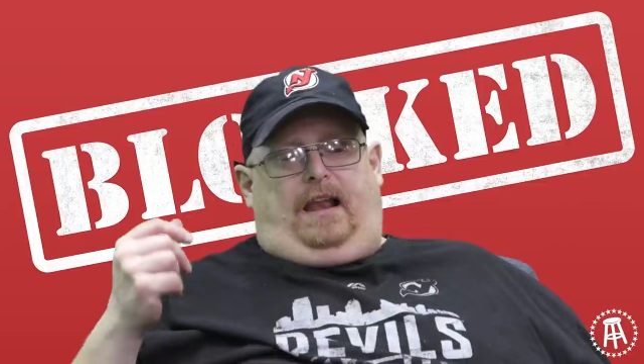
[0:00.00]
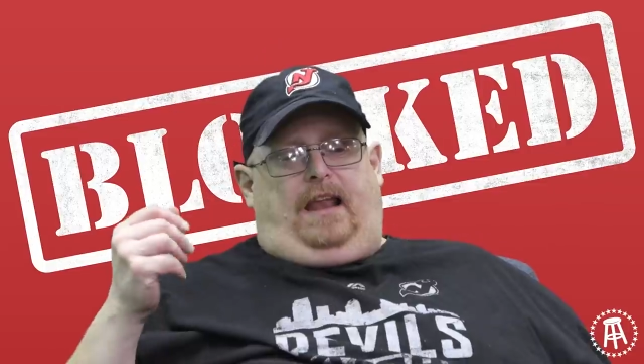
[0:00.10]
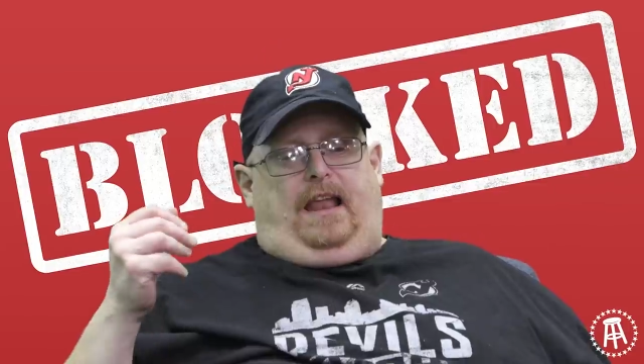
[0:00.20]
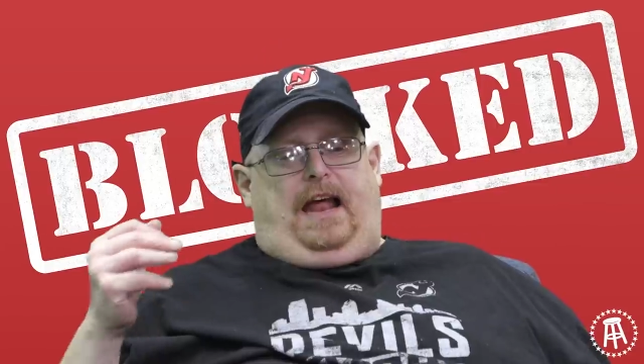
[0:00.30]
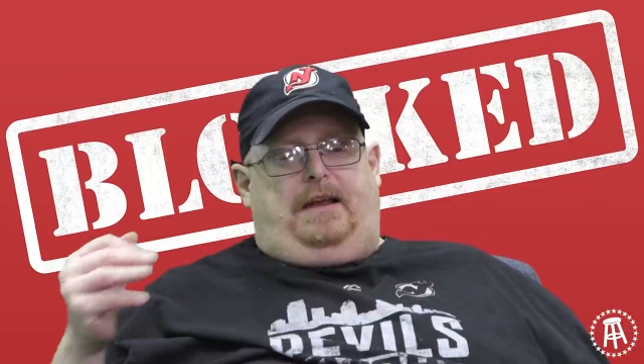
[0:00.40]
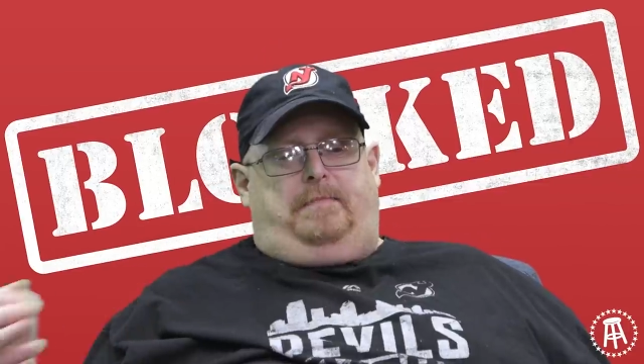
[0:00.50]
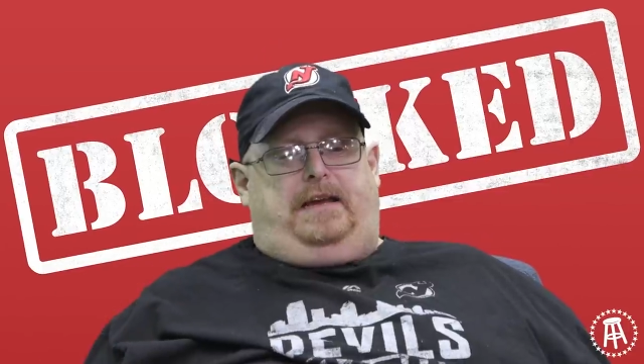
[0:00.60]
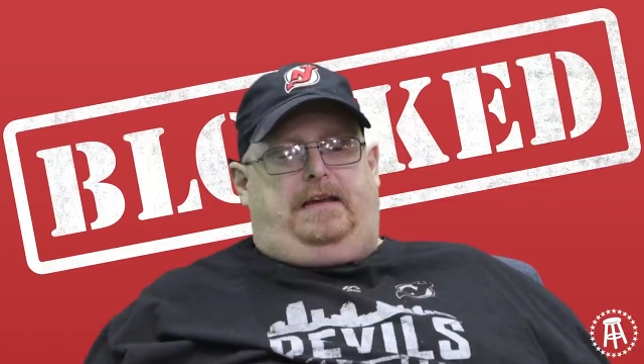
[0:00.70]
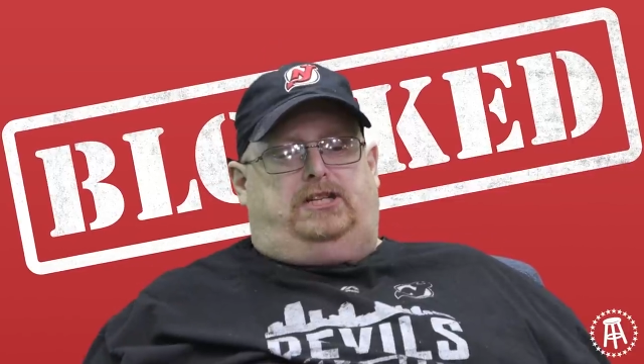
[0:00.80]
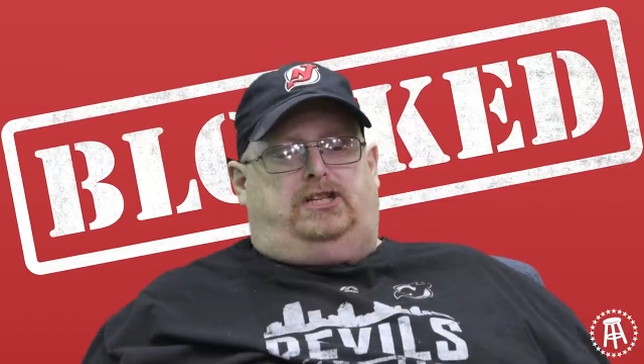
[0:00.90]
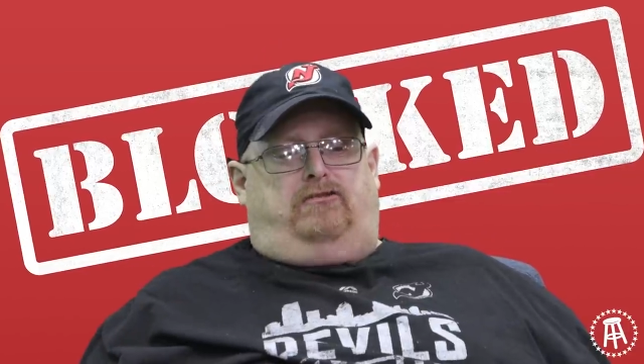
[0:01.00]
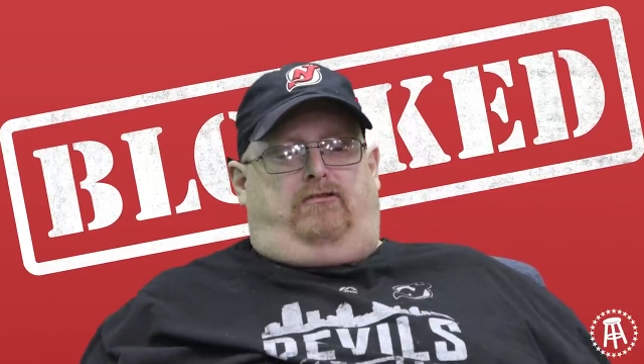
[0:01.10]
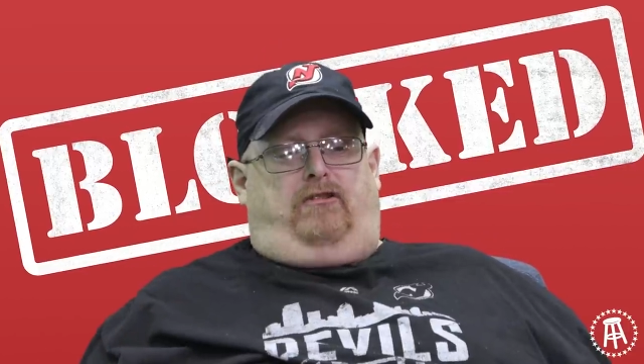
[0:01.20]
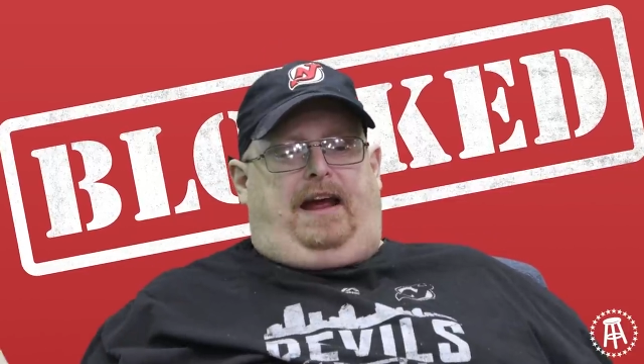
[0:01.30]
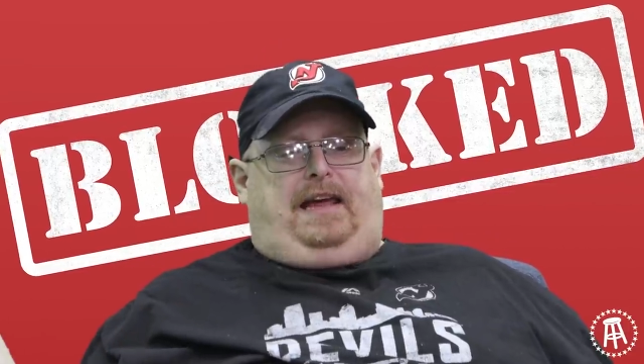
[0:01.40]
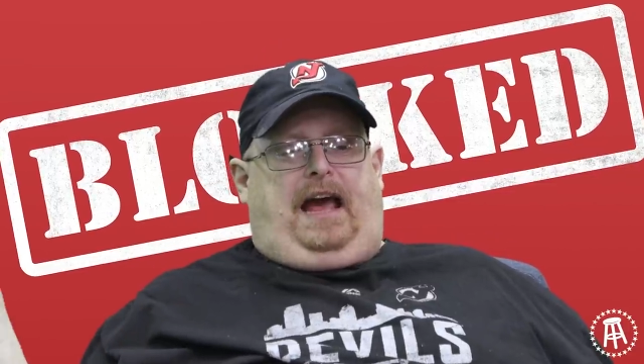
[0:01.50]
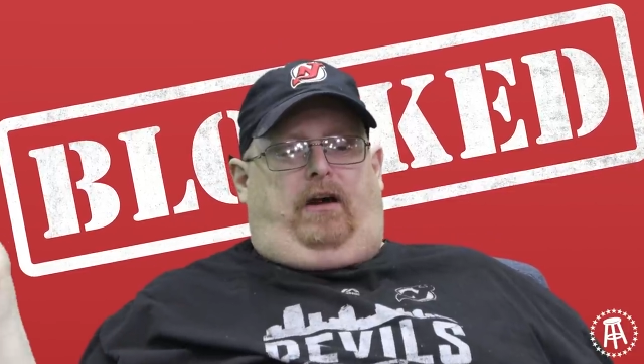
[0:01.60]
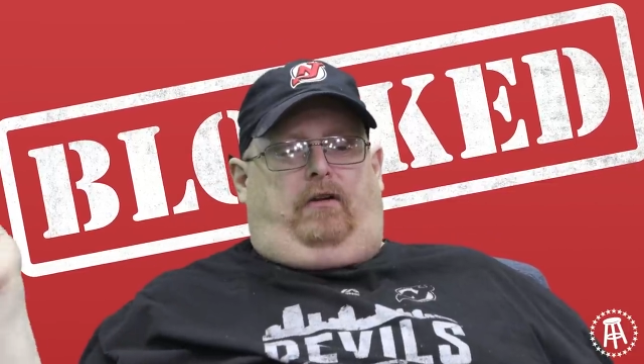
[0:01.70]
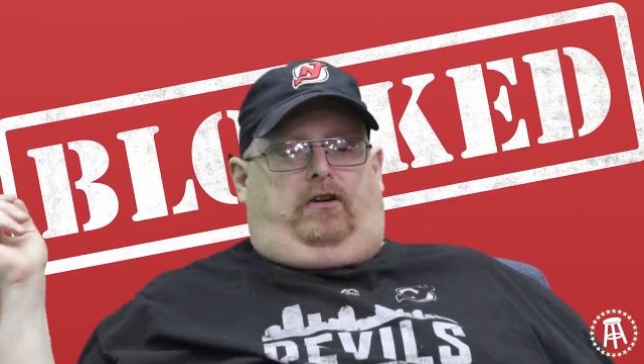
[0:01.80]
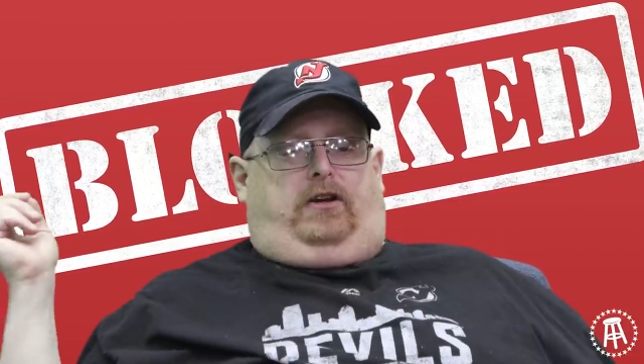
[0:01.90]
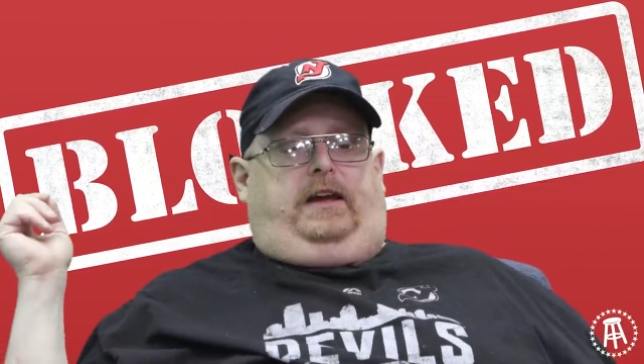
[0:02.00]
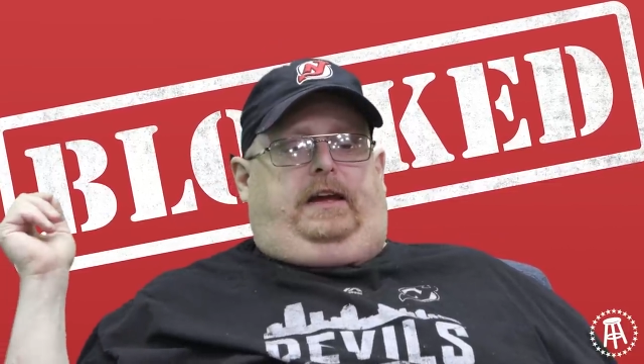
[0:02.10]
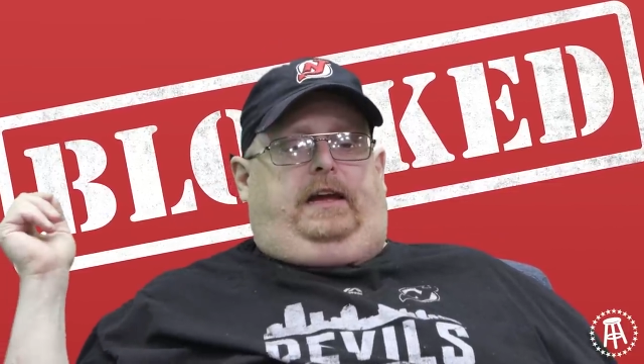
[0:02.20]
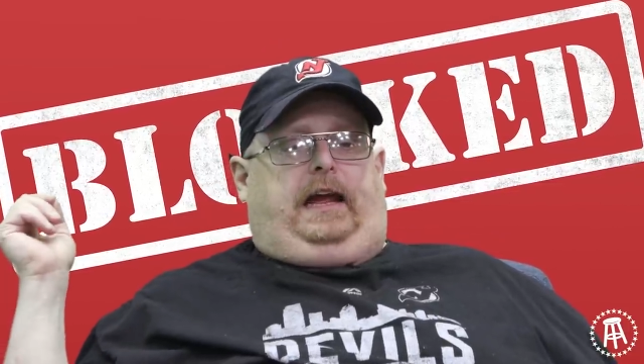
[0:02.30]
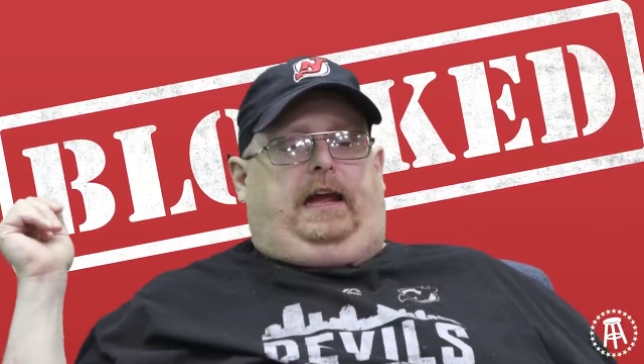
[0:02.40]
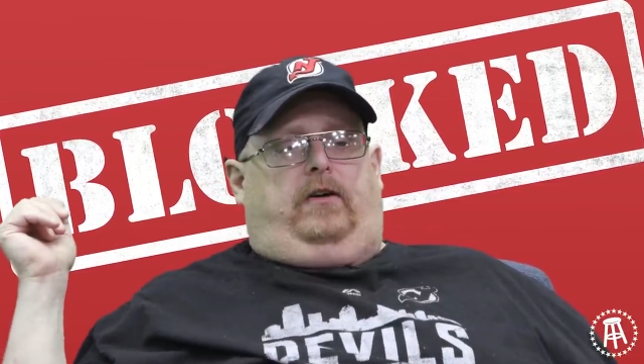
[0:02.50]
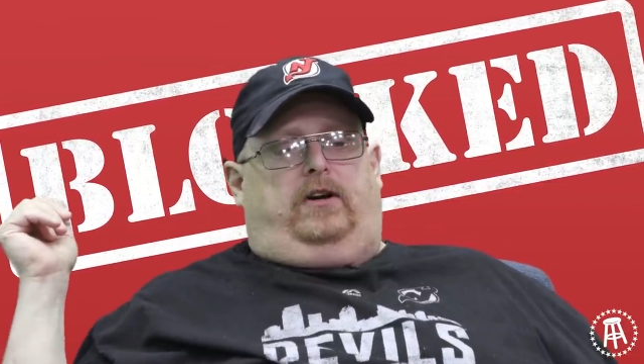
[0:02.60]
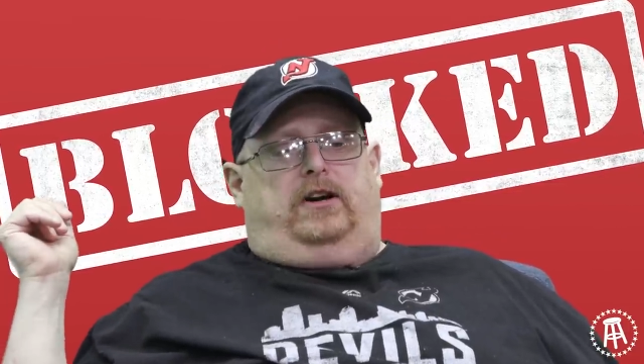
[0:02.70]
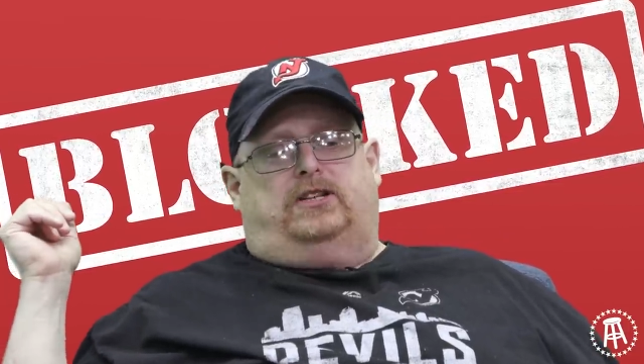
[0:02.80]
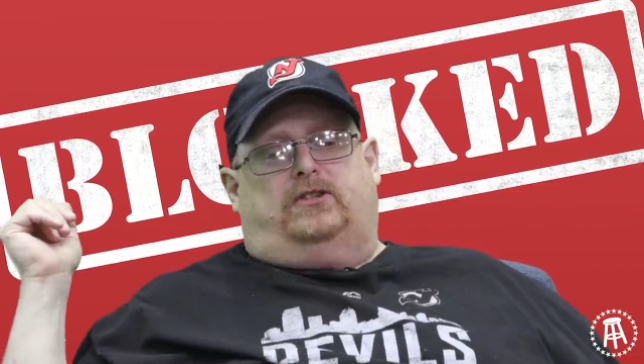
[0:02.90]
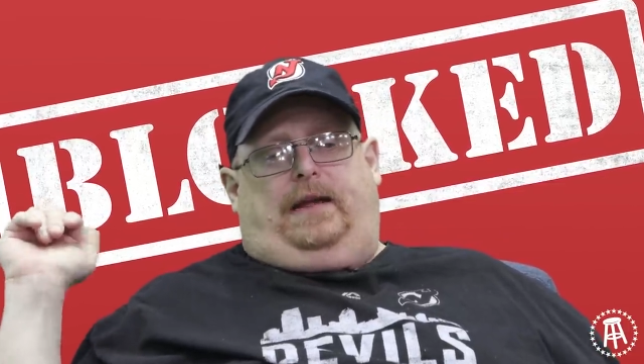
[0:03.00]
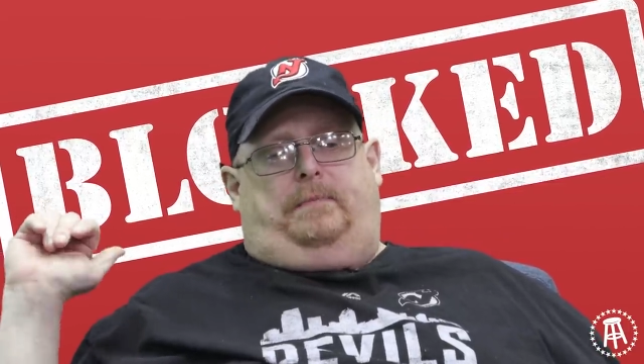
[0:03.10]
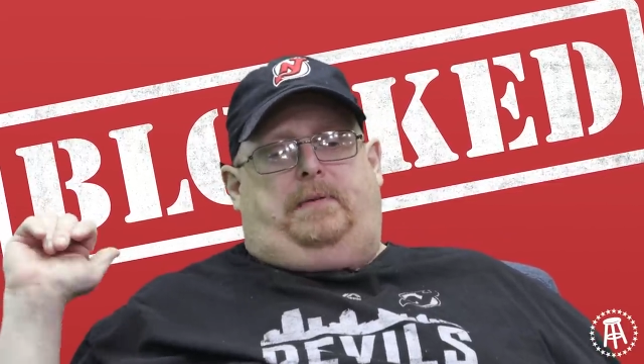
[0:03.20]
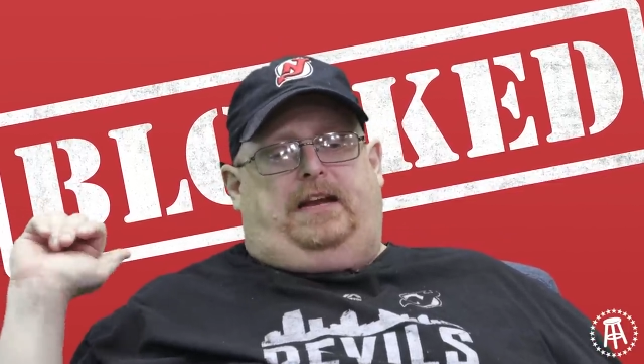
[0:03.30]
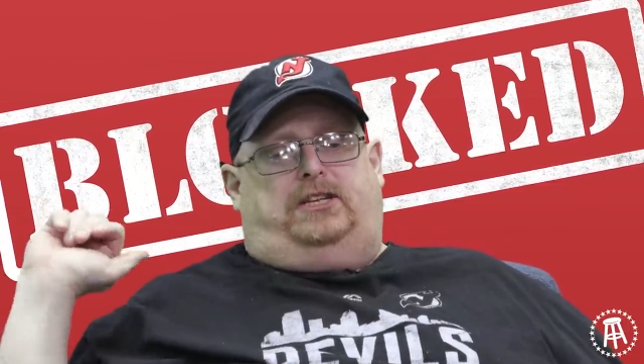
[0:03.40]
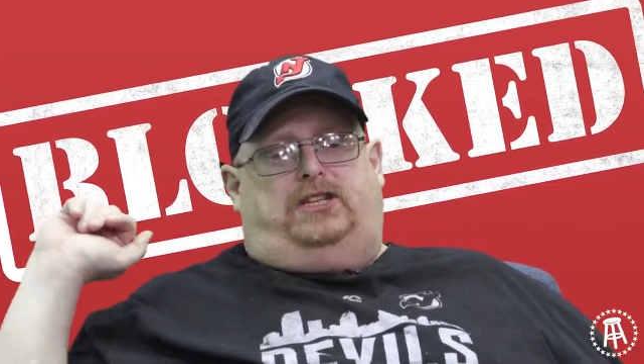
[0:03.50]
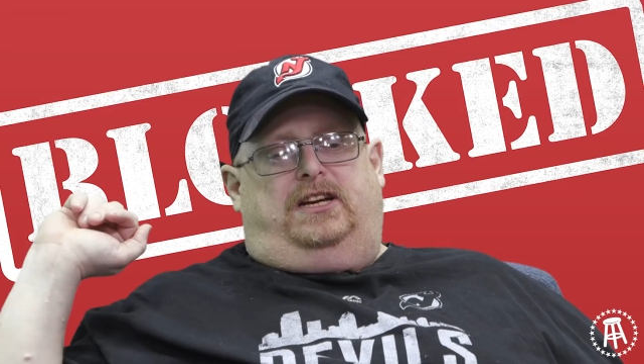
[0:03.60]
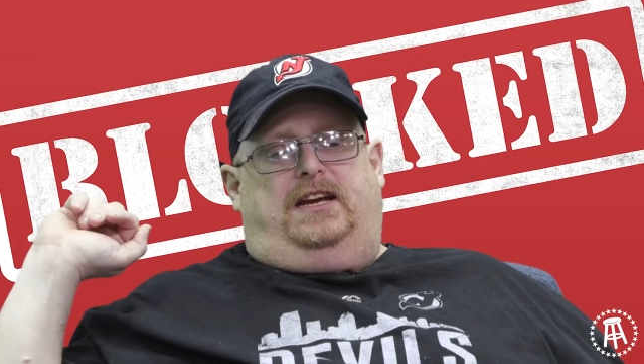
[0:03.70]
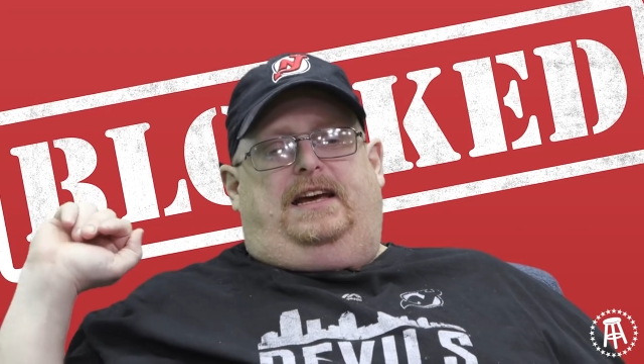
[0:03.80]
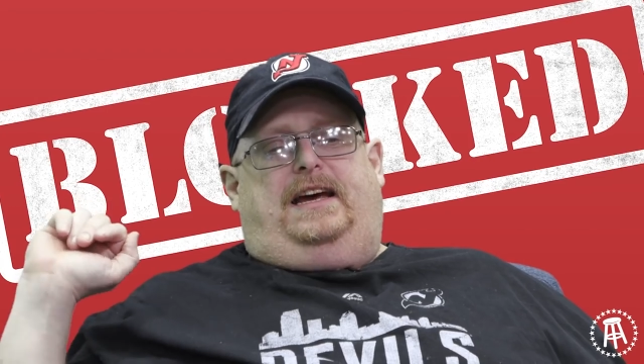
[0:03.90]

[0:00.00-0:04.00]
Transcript: Let me strike out looking or swing a pitch